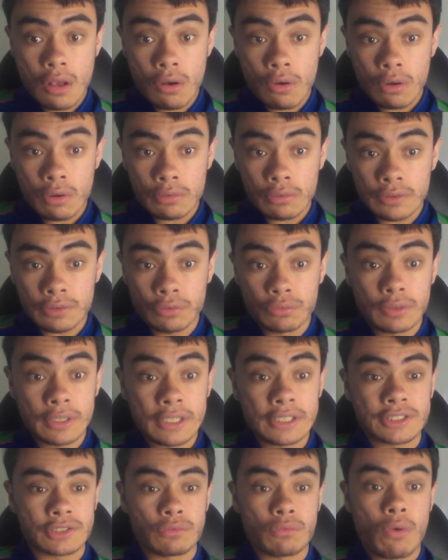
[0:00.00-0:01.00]
the
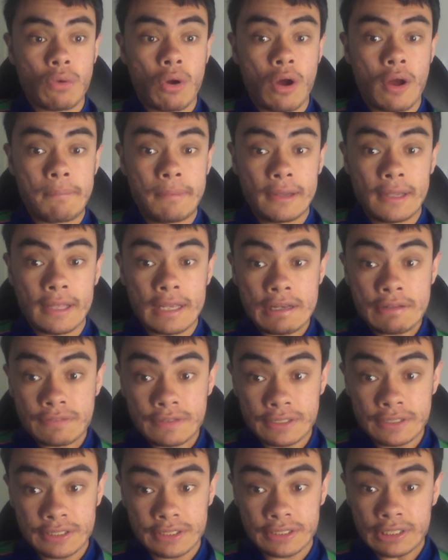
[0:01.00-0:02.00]
reason why I believe
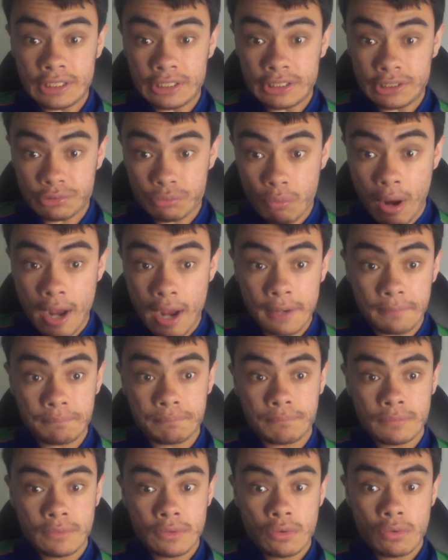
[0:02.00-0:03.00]
this is, one,
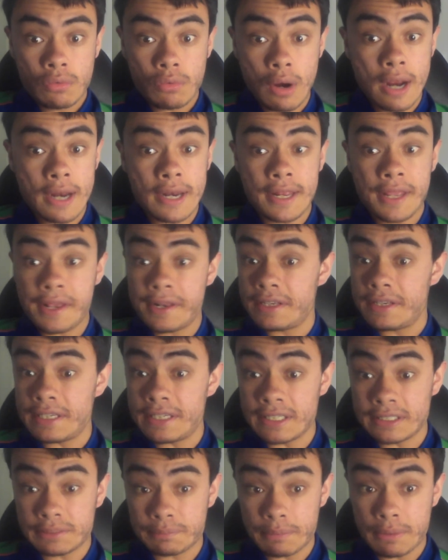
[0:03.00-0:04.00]
Wayde Egan, he
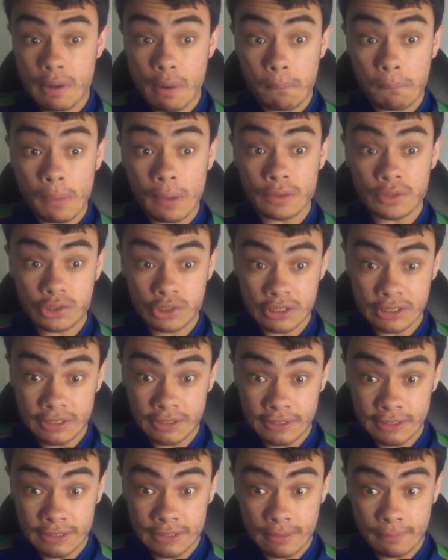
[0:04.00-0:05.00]
has been our most
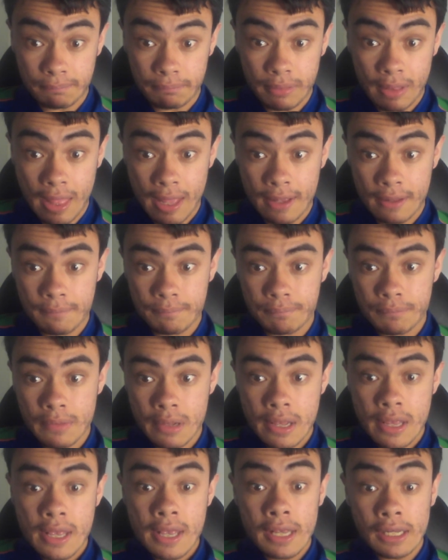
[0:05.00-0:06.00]
consistent player.
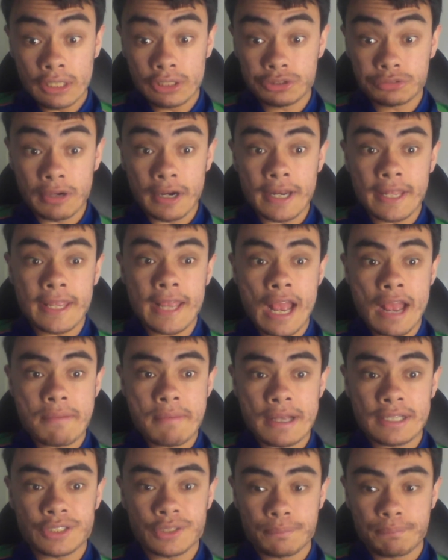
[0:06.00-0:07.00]
His running game
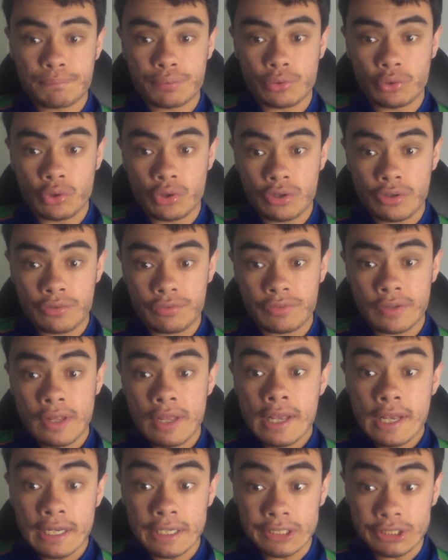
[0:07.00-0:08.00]
has improved.
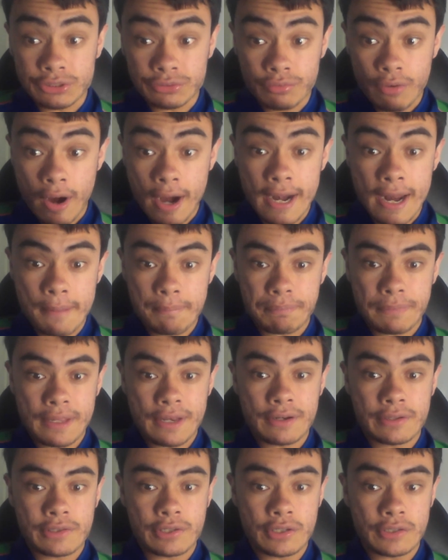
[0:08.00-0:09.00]
He's right up
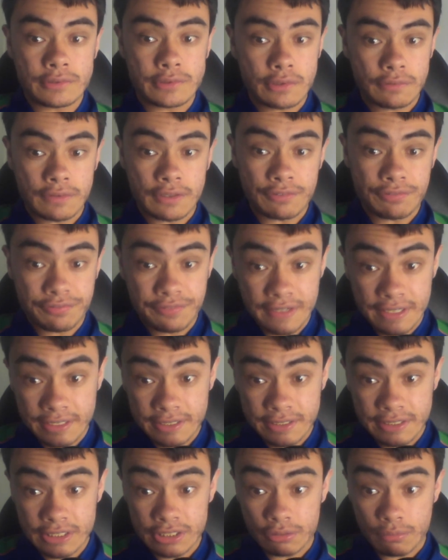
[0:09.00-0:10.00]
there in terms of
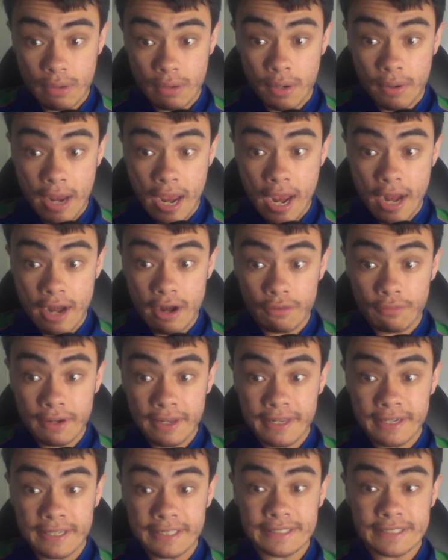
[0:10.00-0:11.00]
defence as well. And I
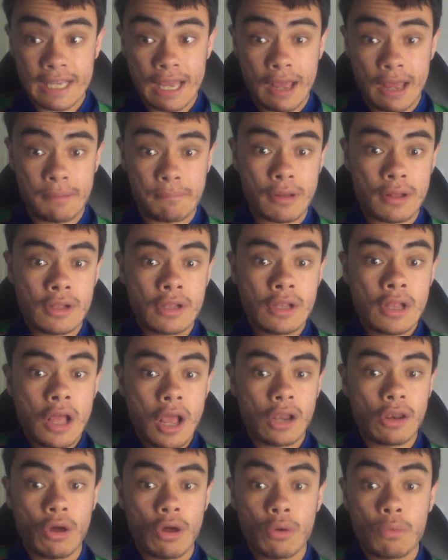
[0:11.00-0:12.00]
reckon he's come
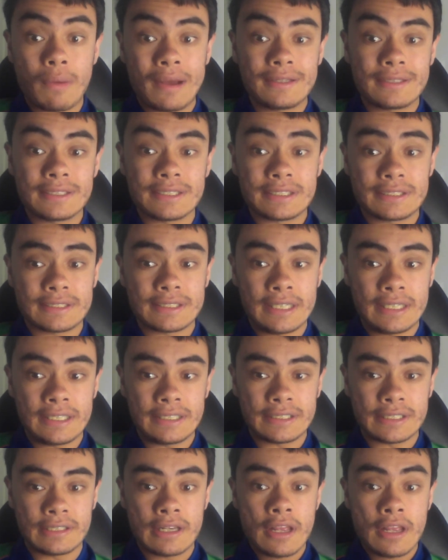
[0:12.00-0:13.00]
a long way this
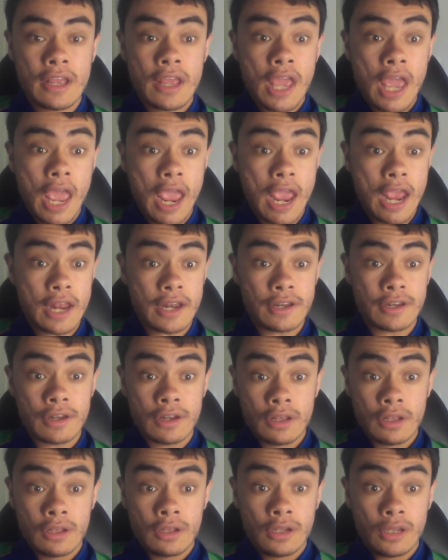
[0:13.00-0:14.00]
season. And,
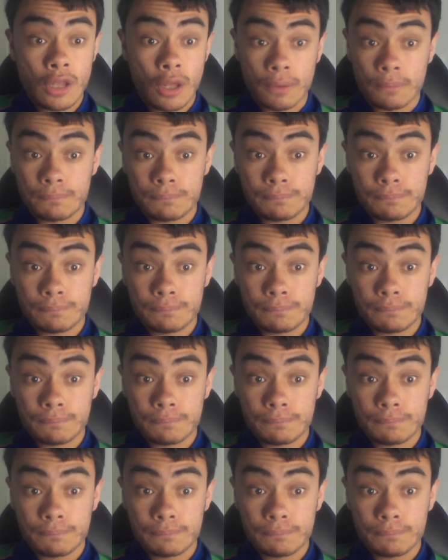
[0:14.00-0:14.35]
look,